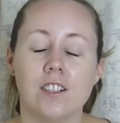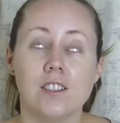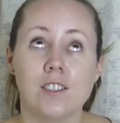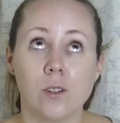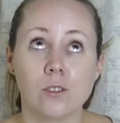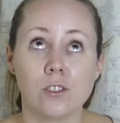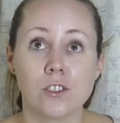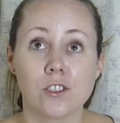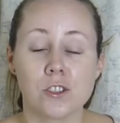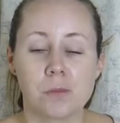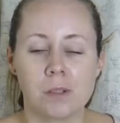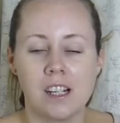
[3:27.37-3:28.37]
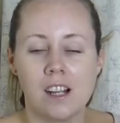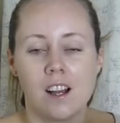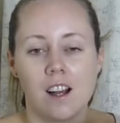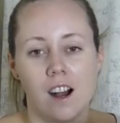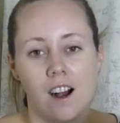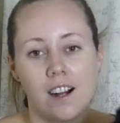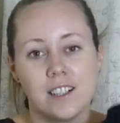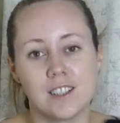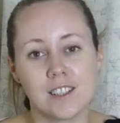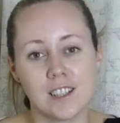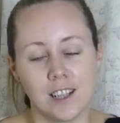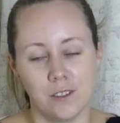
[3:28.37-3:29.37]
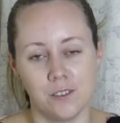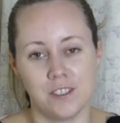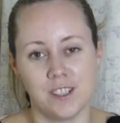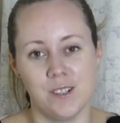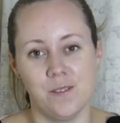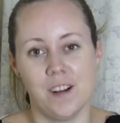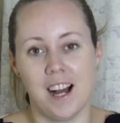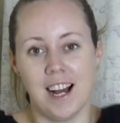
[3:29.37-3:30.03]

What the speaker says: Don't judge me. I just love them,